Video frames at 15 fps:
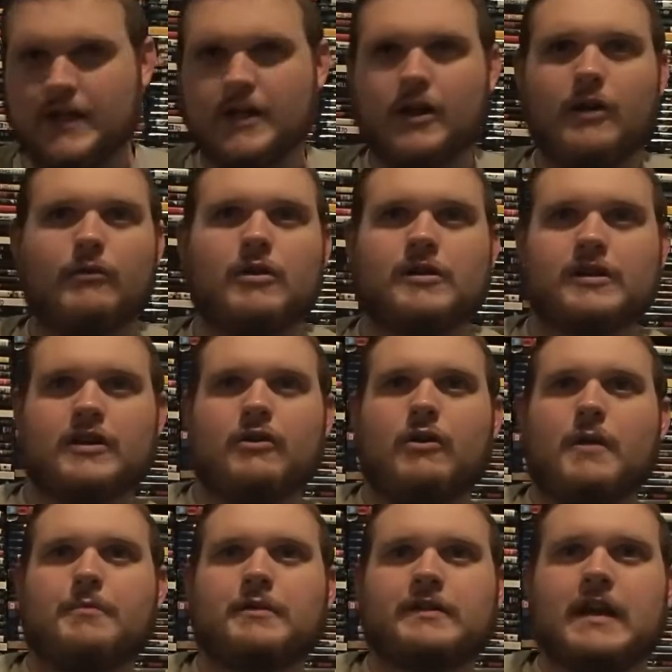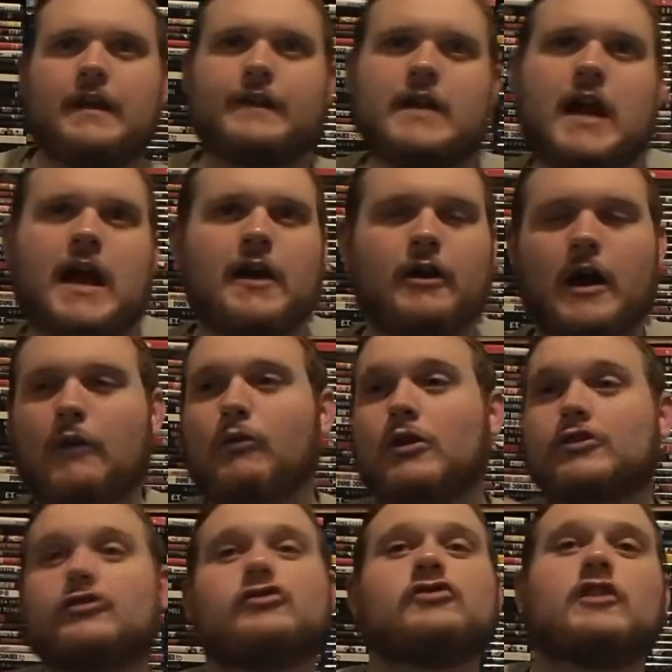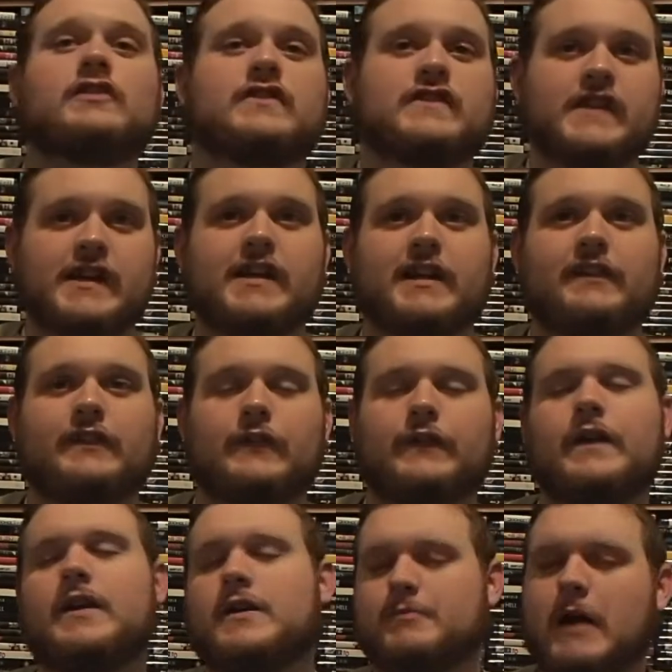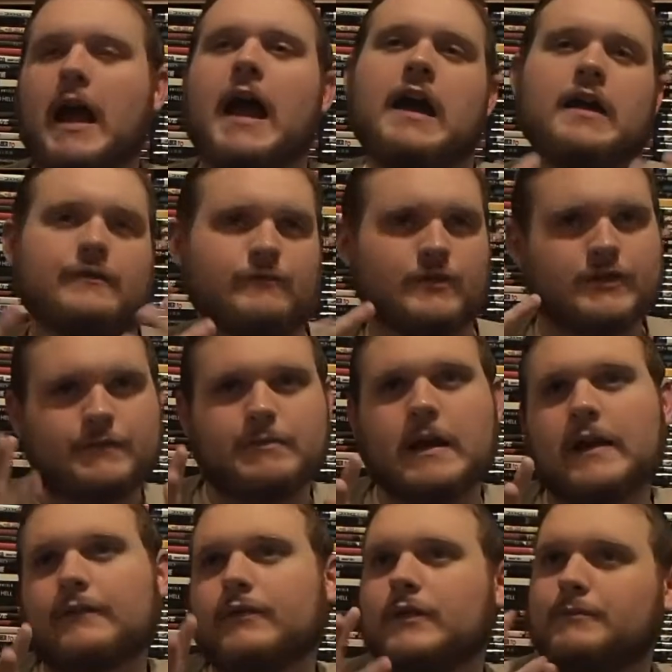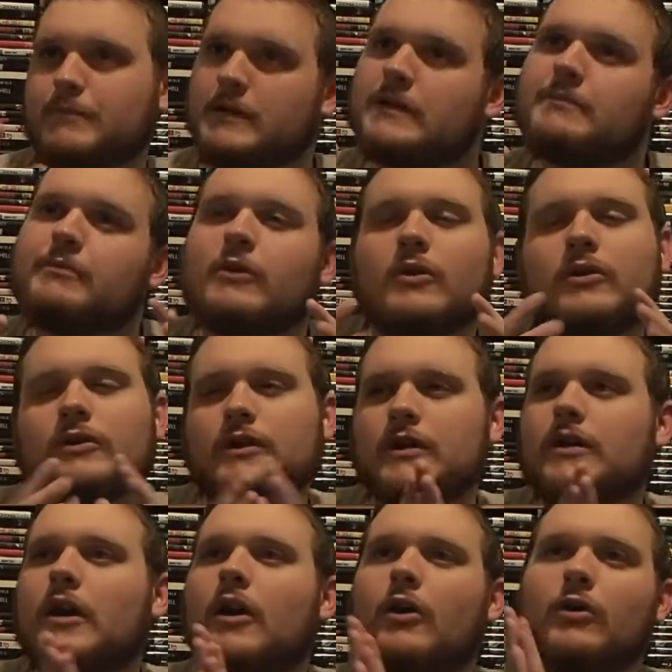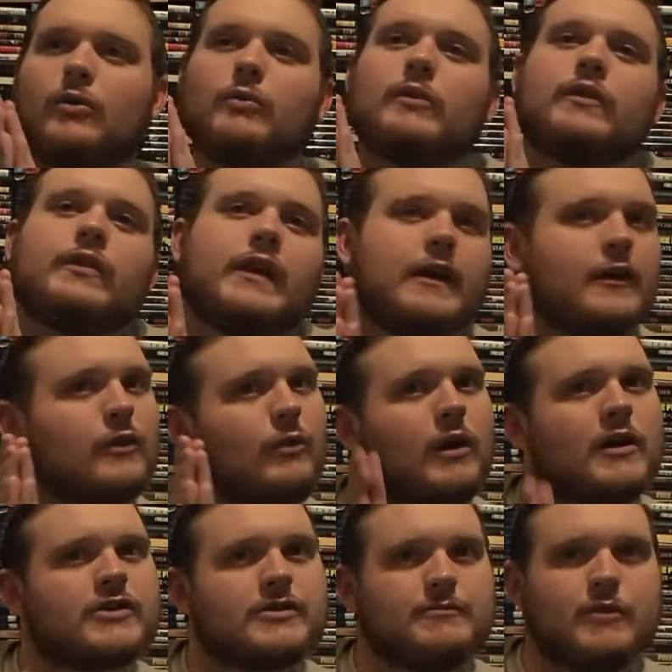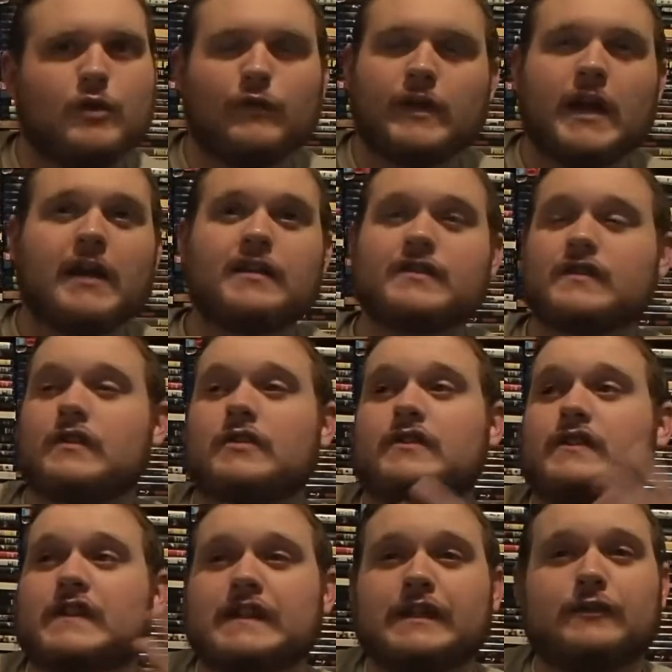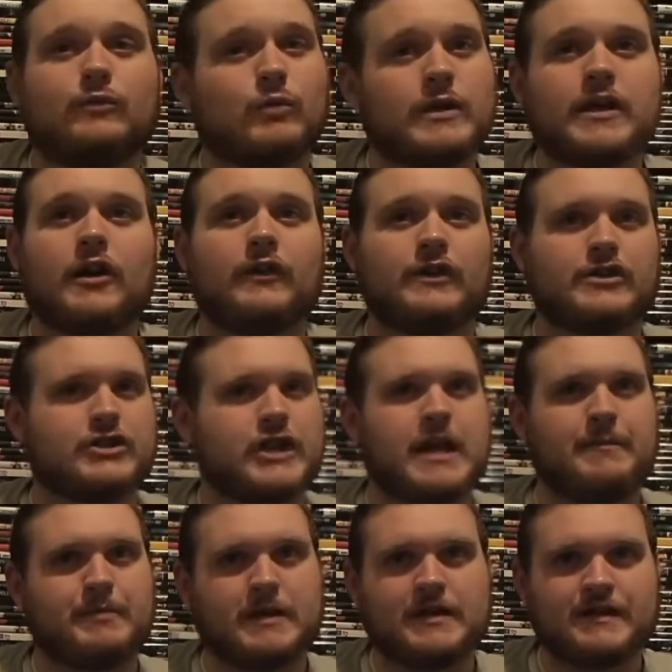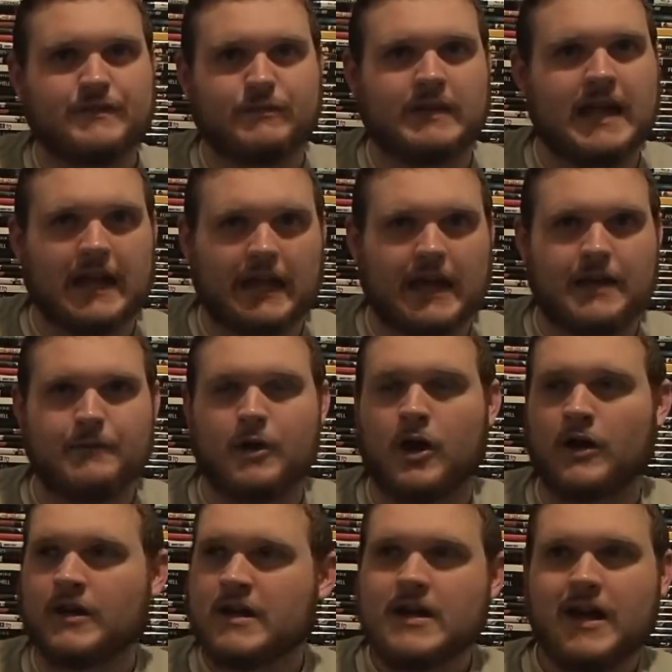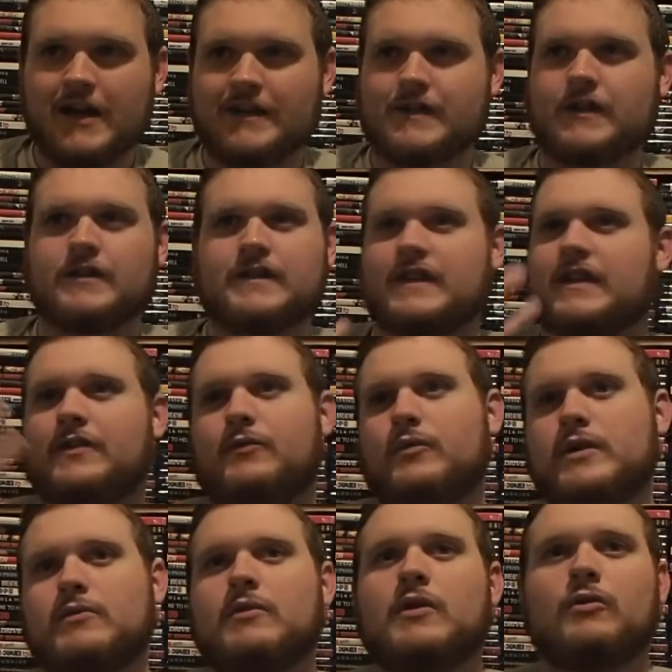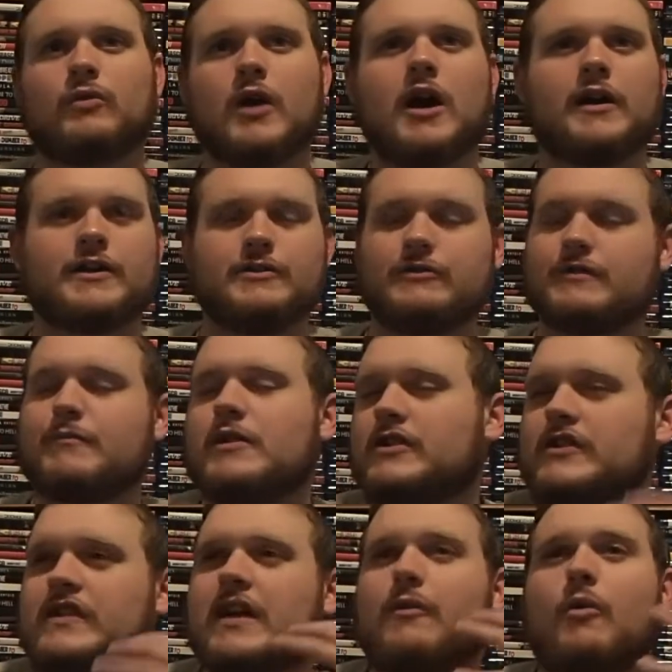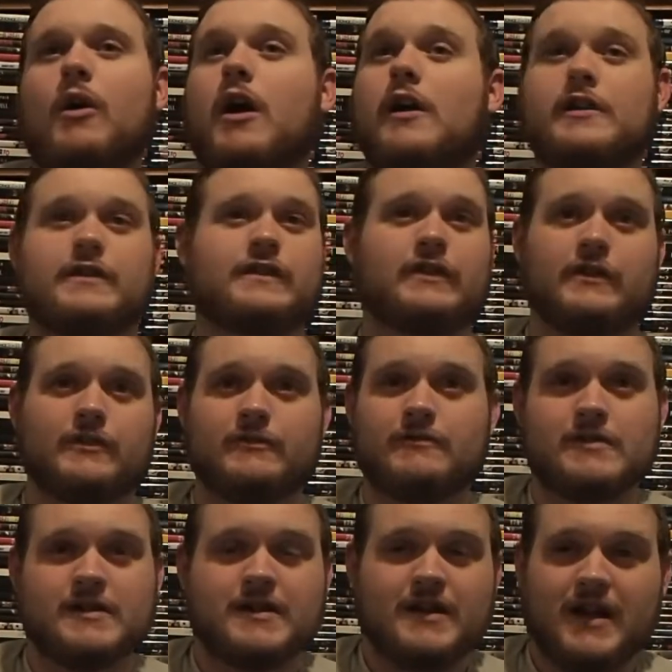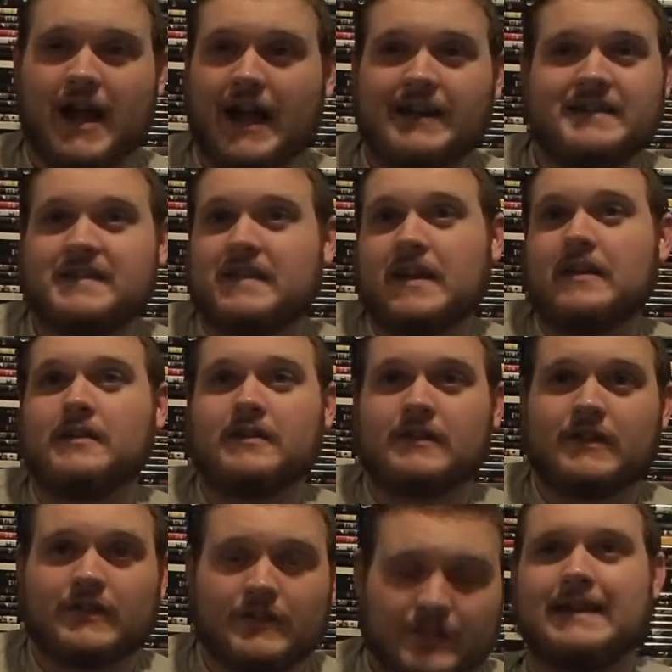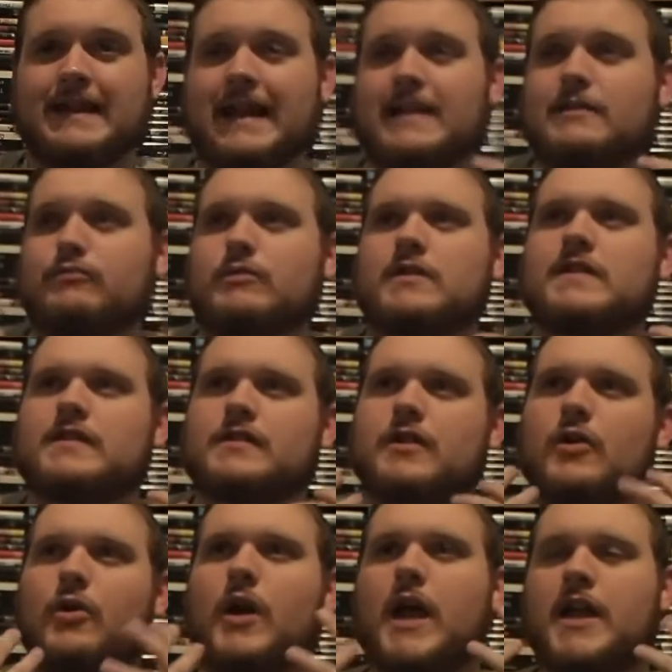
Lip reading: You know, I wanted to go up and down the aisle. I wanted to start singing in the theater, but out of respect for the people, you know, who were there to watch a movie. I didn't start singing We Are the Champions when that came on. I didn't start singing We Will Rock You as much as I wanted to. I didn't. That's what's so...